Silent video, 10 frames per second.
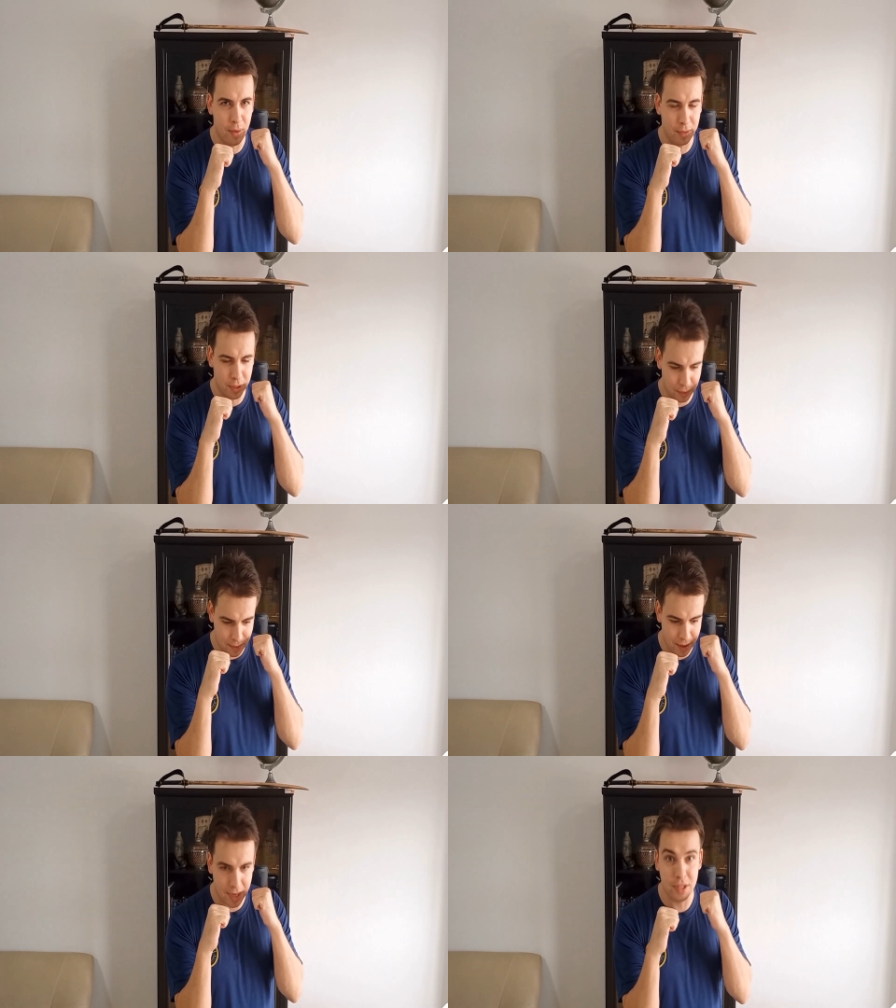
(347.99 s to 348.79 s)
only to
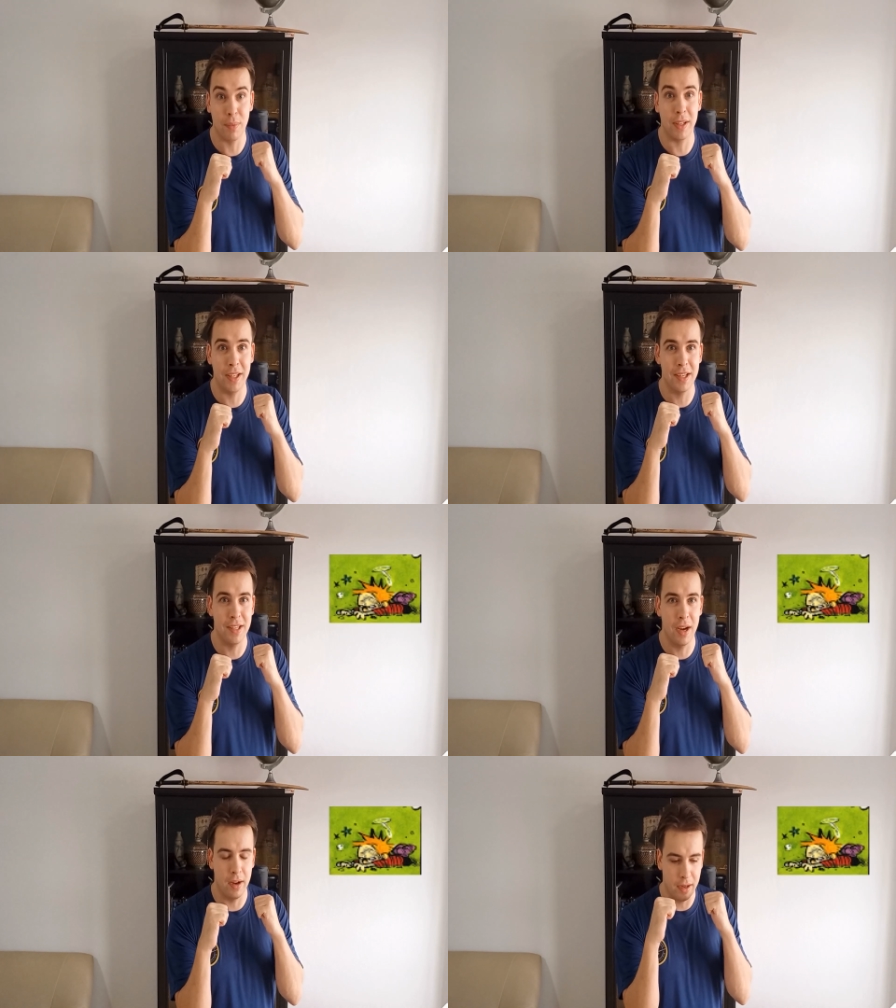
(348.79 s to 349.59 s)
realize what he had
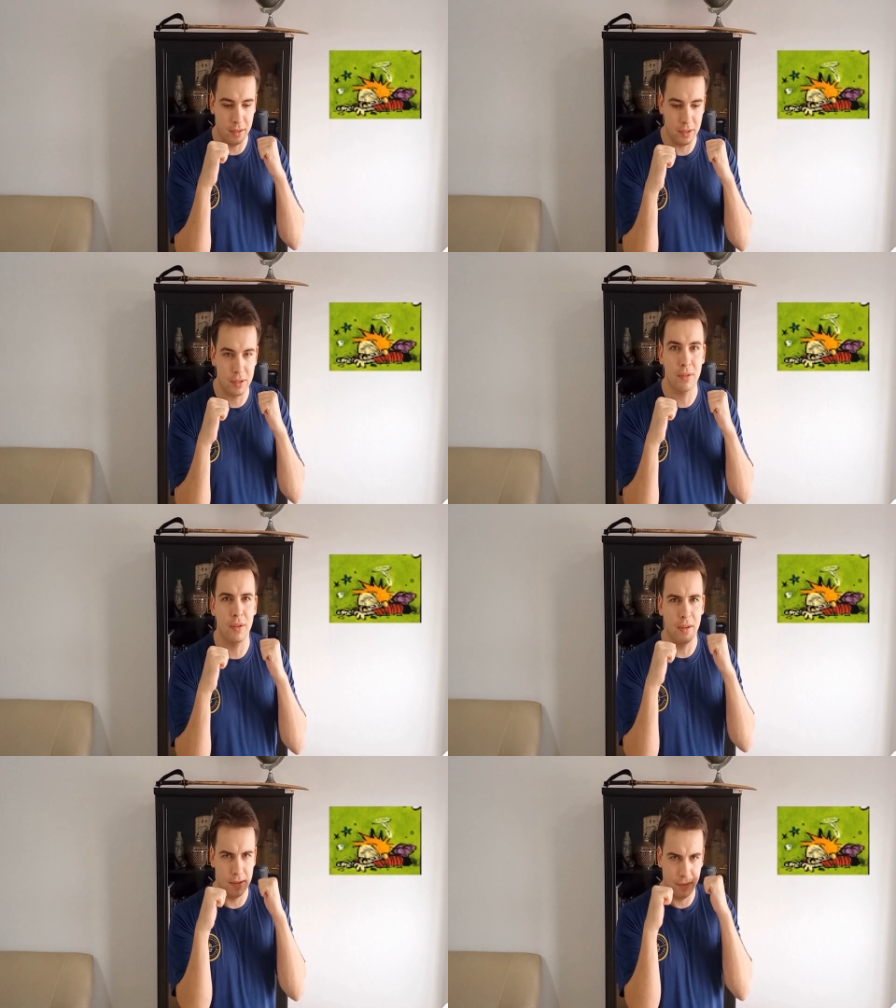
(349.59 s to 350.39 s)
done and just
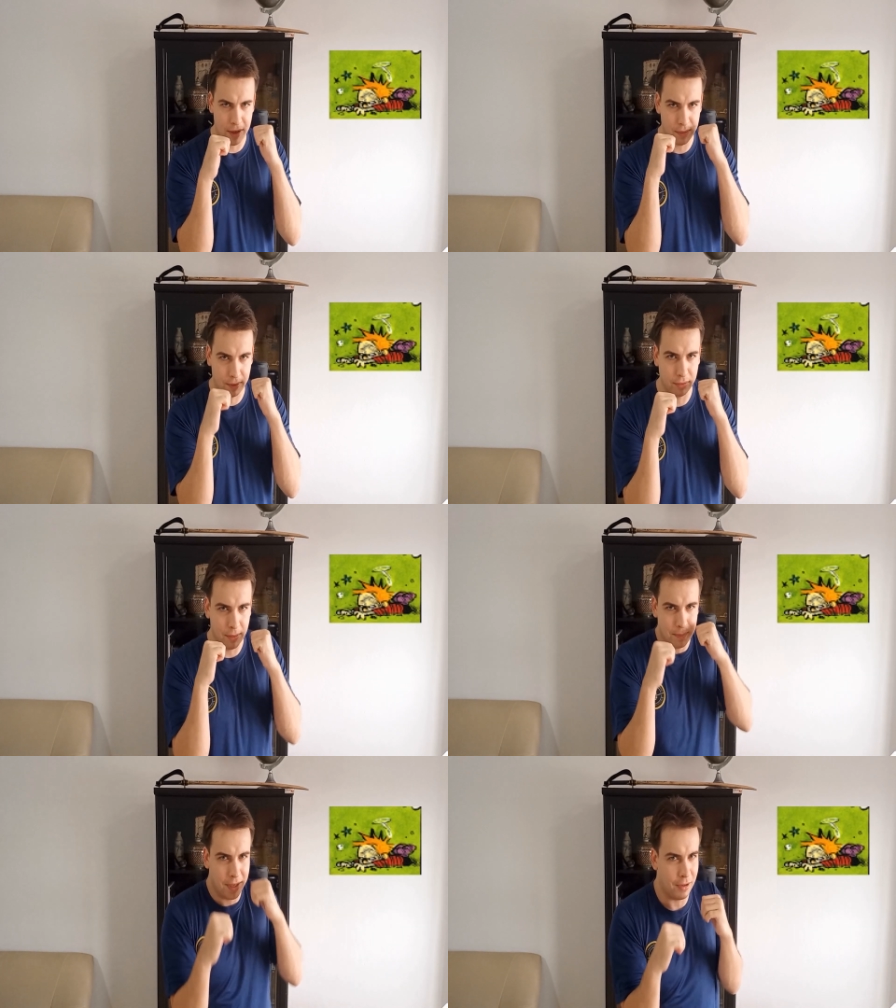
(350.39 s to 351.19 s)
his face went
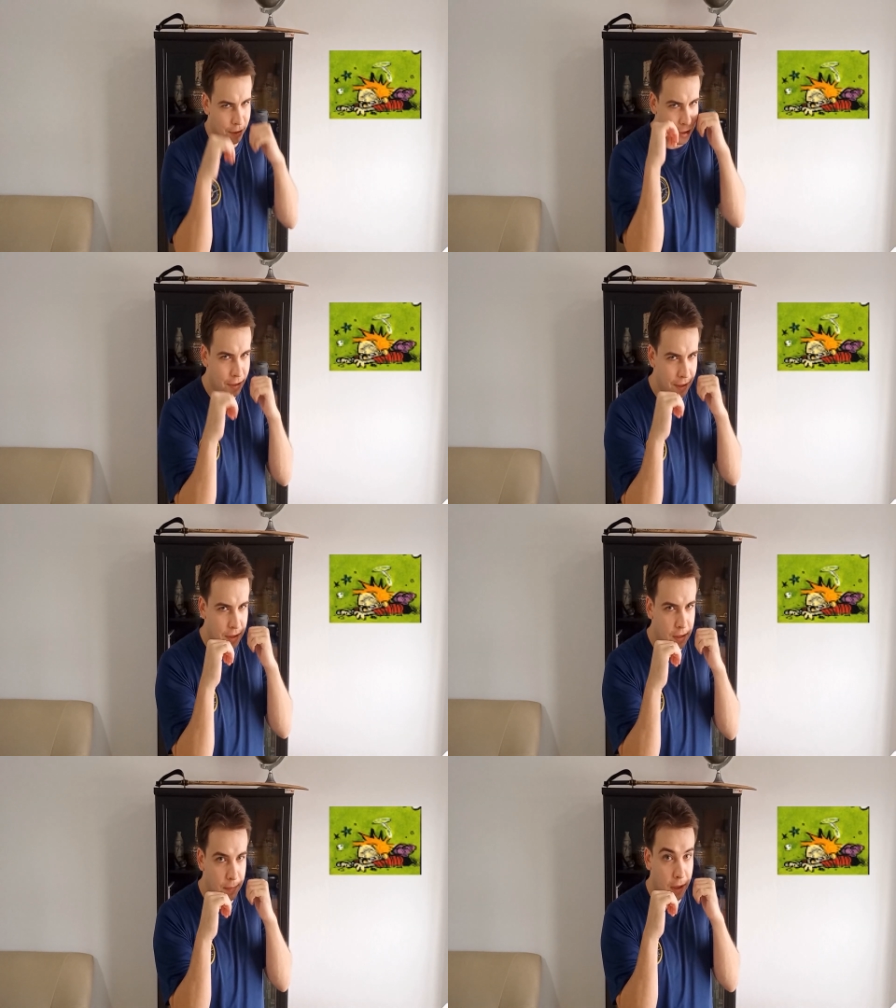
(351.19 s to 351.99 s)
from being all
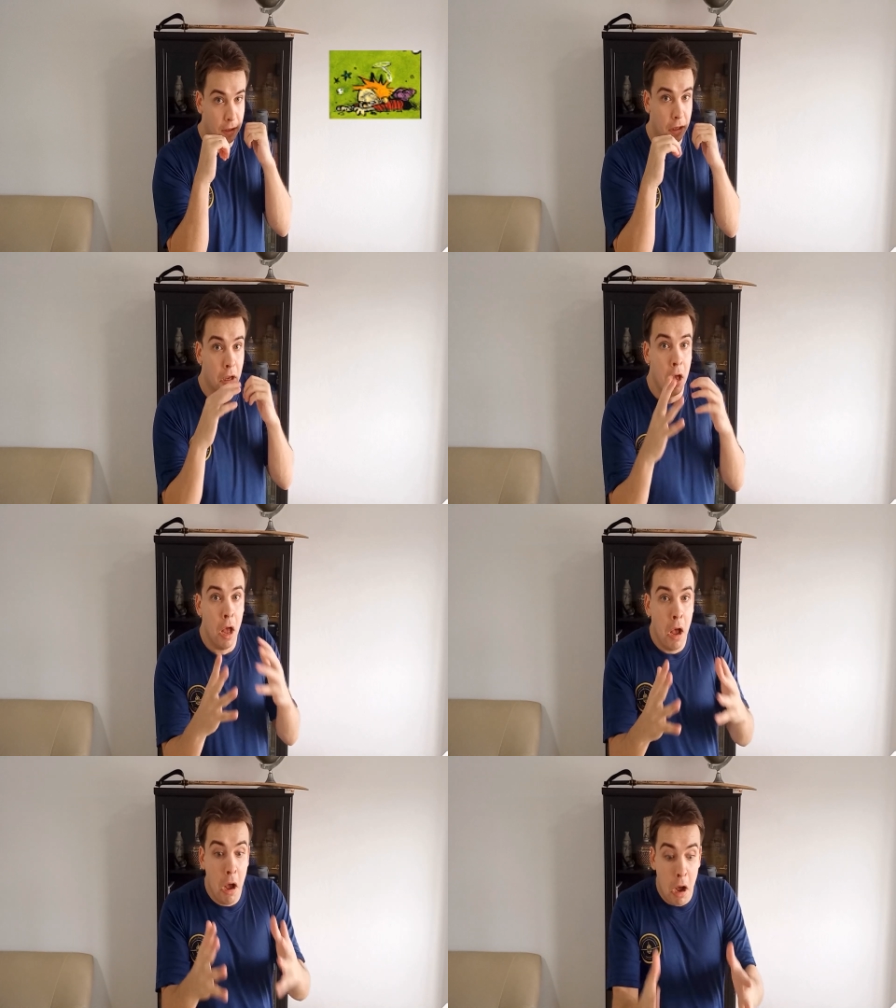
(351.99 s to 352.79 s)
serious to being like,
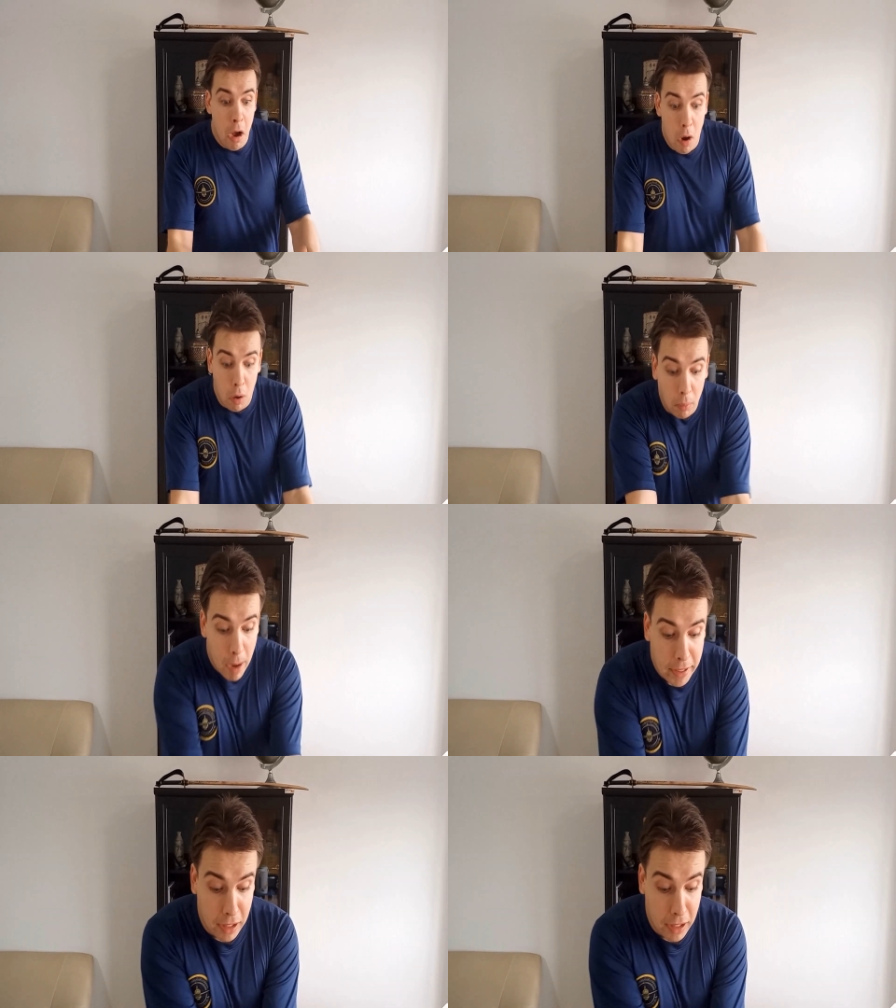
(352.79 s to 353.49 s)
oh my